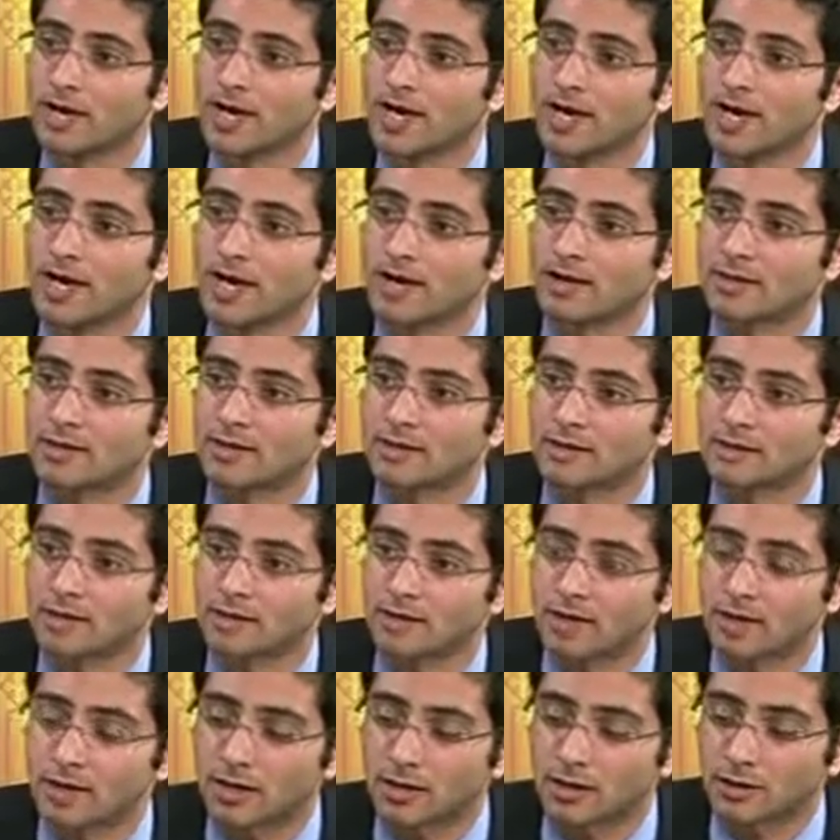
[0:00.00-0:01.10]
And
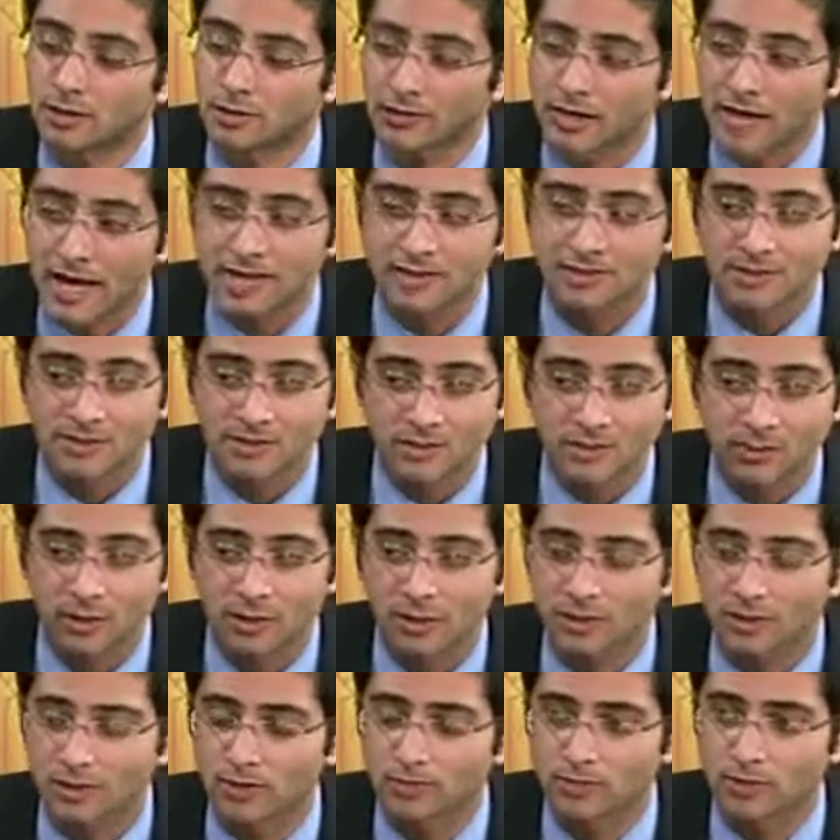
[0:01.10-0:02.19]
that's the
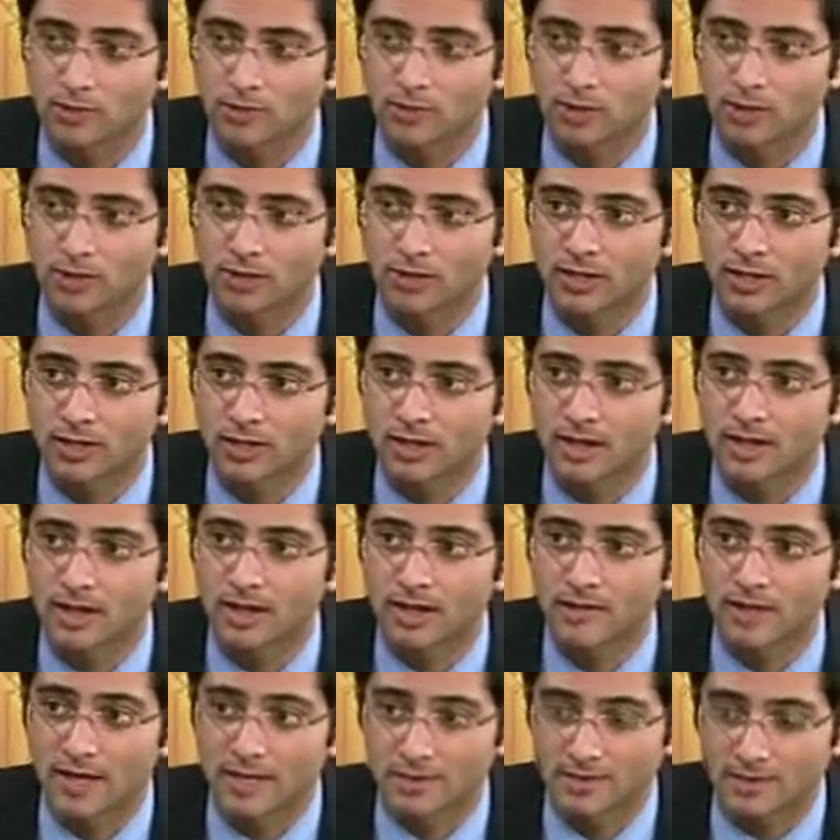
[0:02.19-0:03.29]
burden of the book,
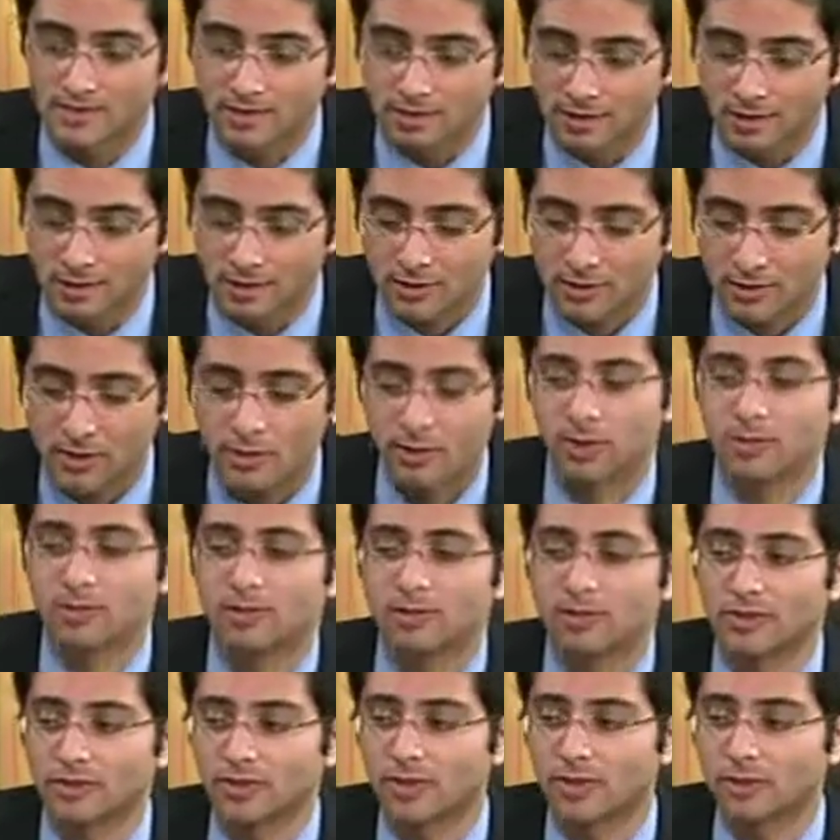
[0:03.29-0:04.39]
and that's the
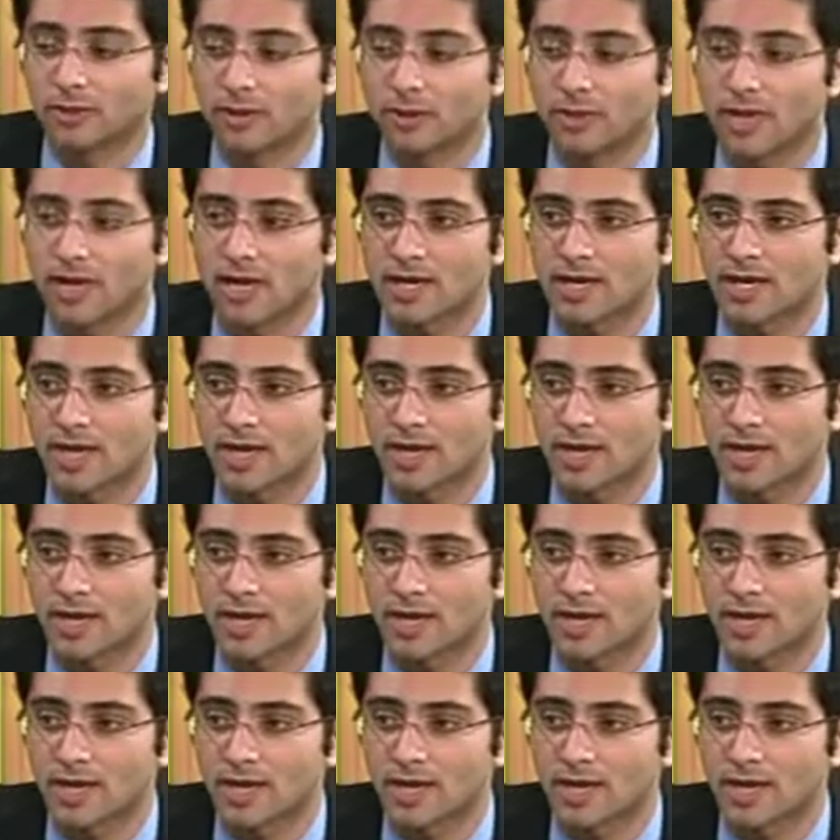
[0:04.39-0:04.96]
argument that we make.